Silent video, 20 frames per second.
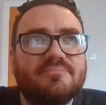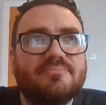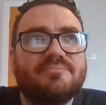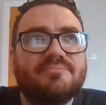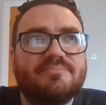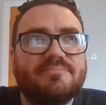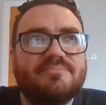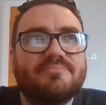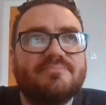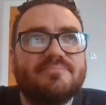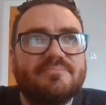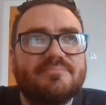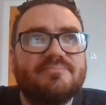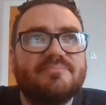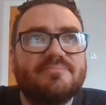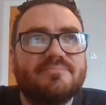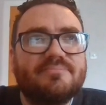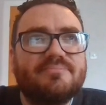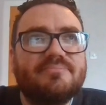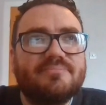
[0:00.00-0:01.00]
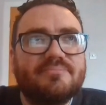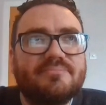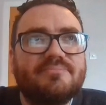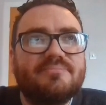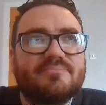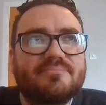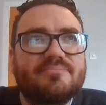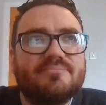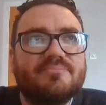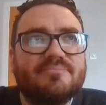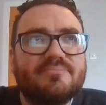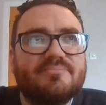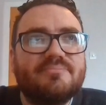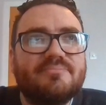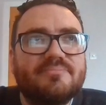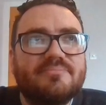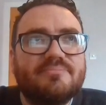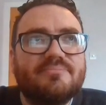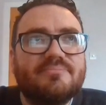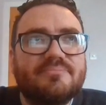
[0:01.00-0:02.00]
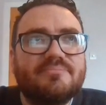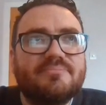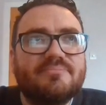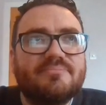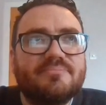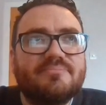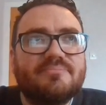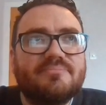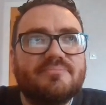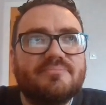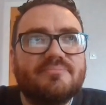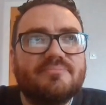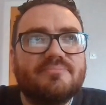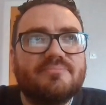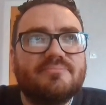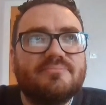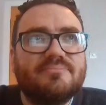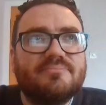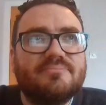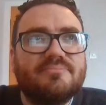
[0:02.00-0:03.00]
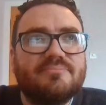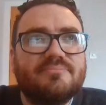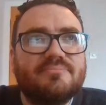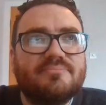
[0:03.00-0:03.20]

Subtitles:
This person isn't speaking.